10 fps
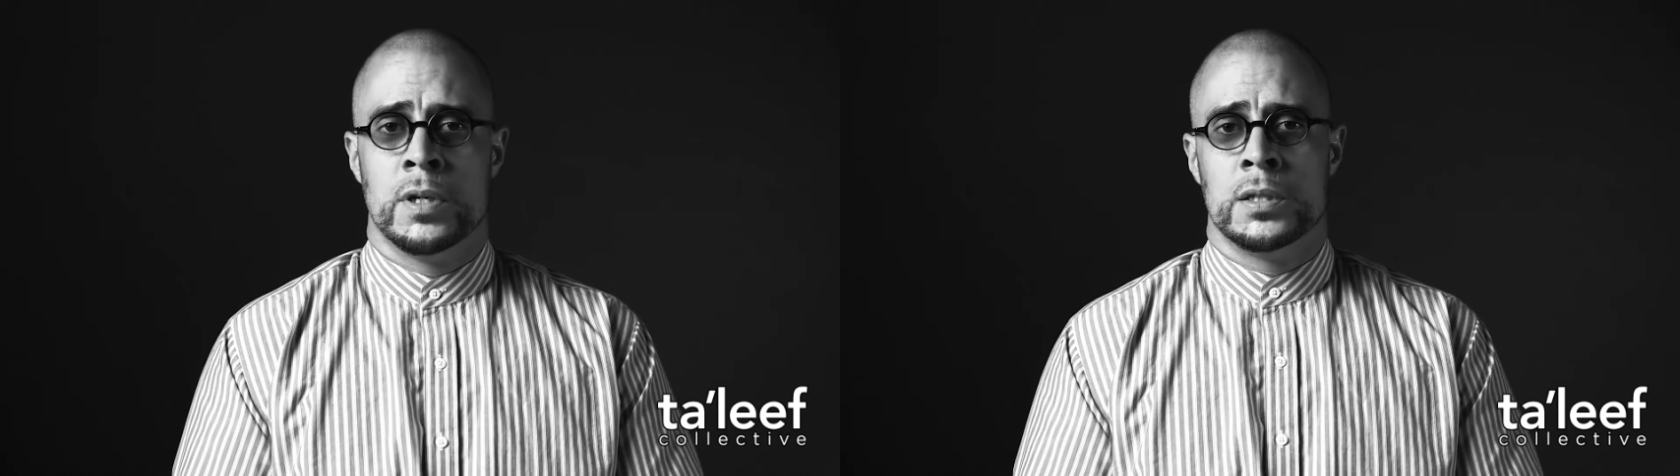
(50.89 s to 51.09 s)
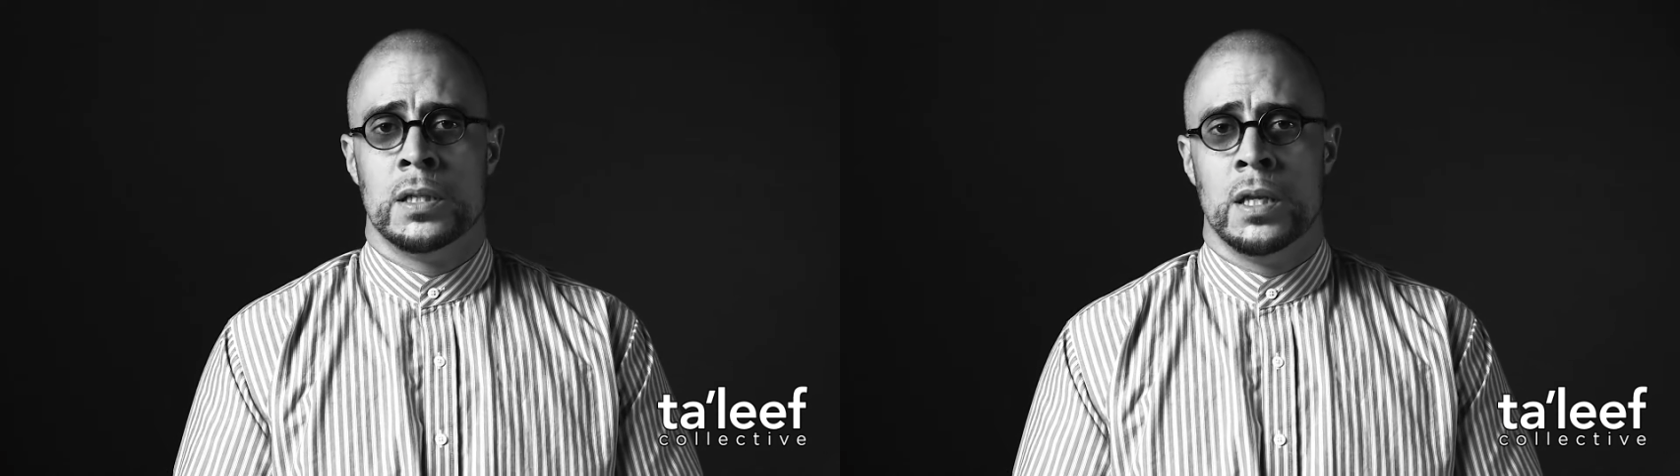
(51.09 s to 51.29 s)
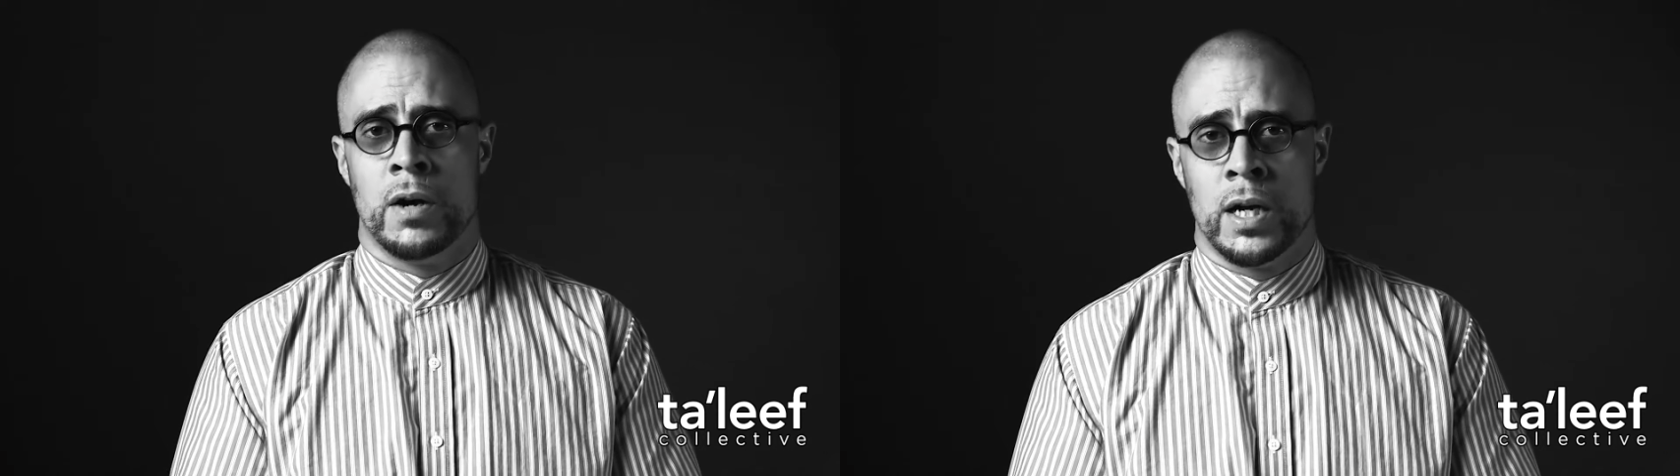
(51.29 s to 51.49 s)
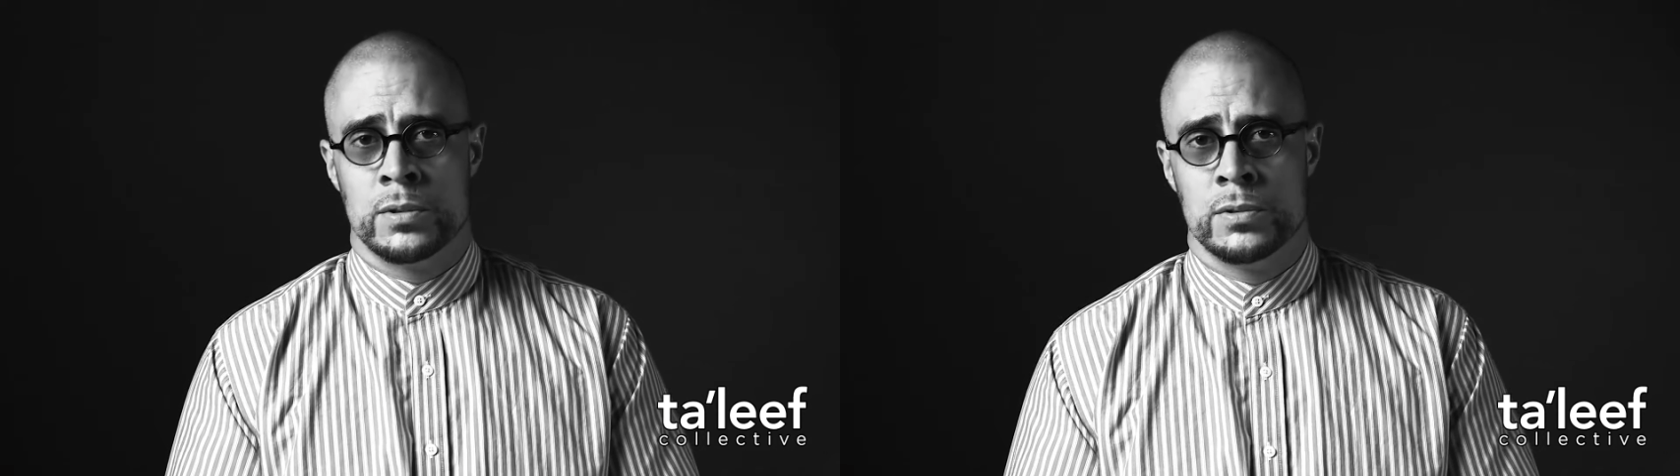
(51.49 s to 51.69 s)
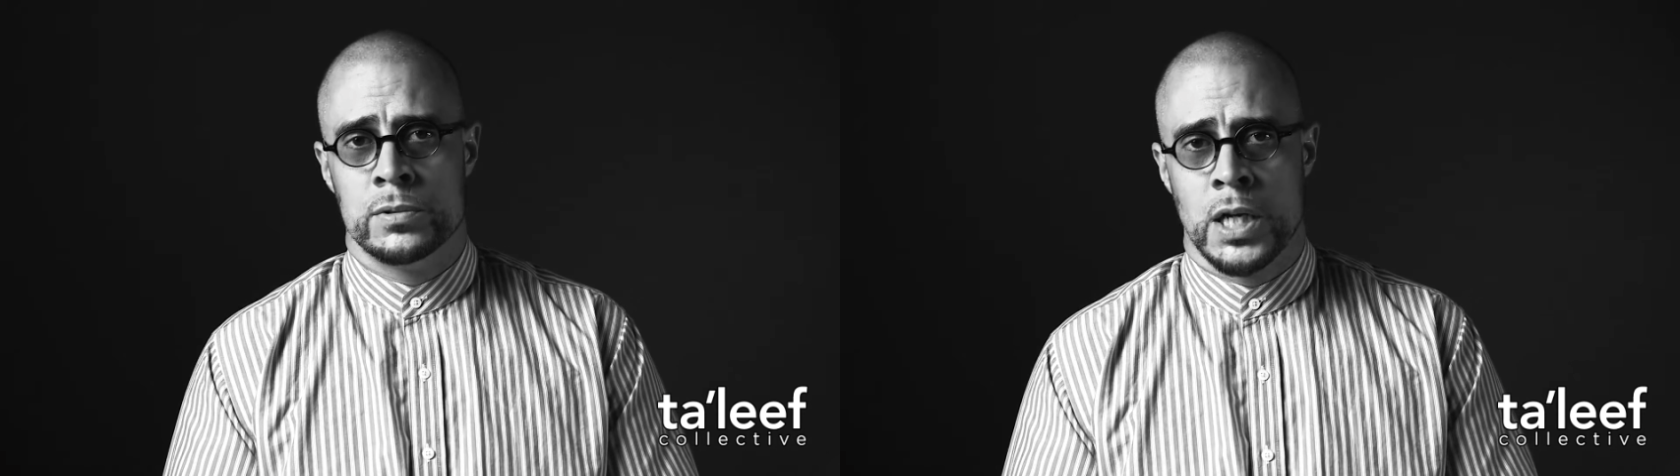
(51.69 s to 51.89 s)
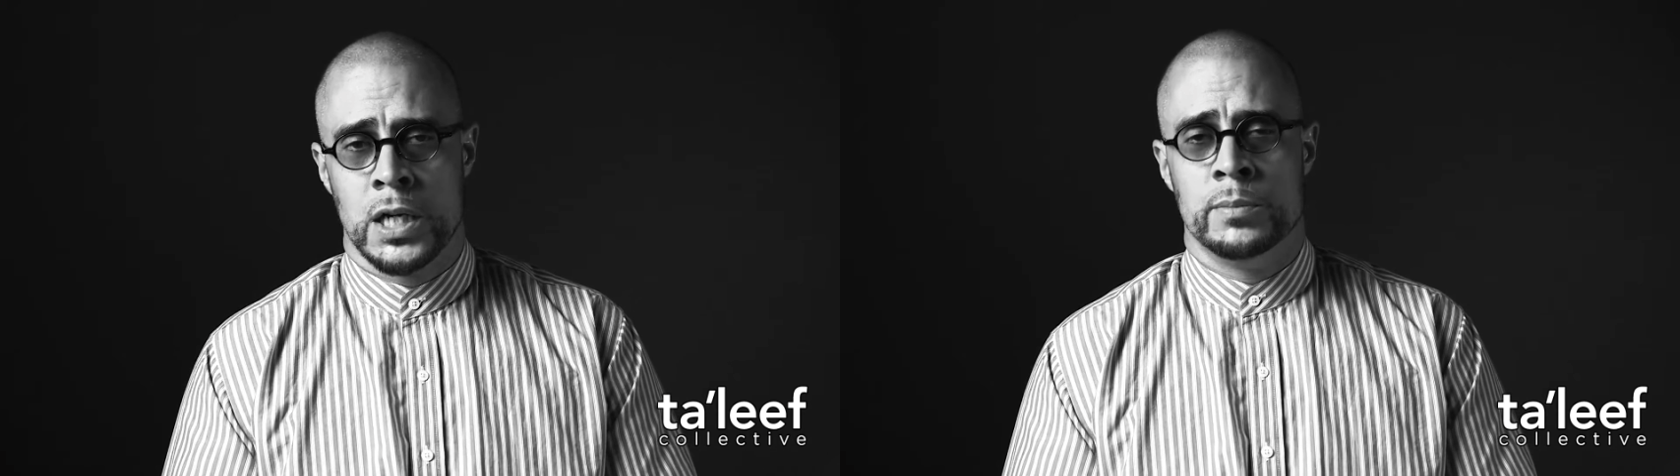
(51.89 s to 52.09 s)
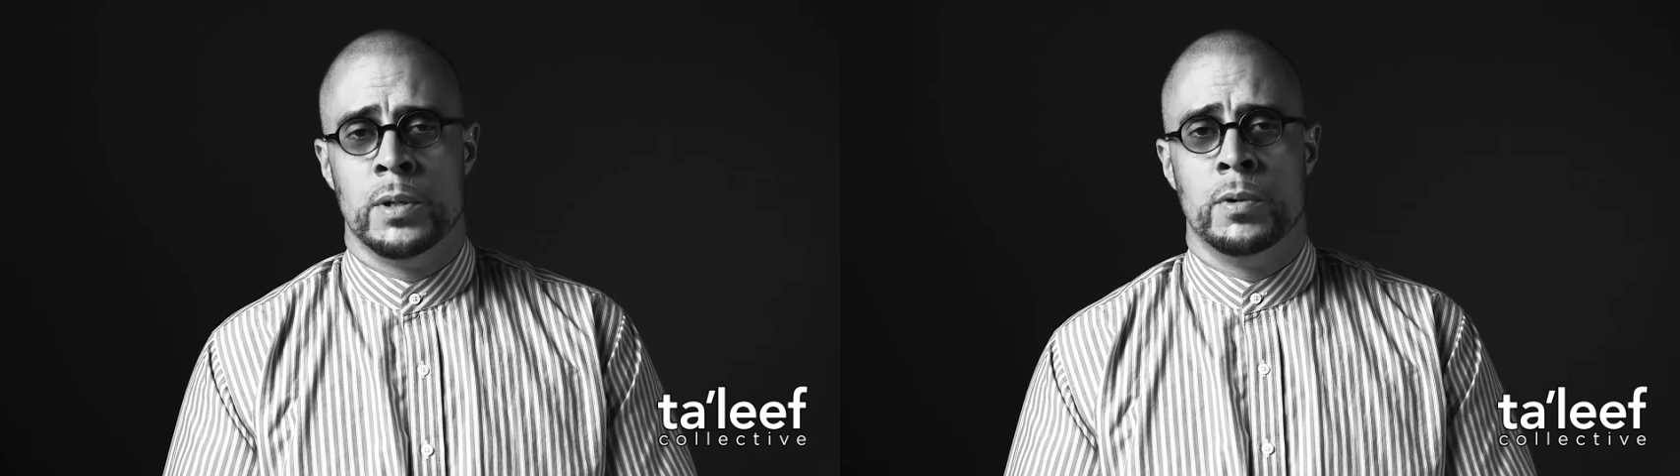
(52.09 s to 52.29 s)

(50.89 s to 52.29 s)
radiallahu anhu karrama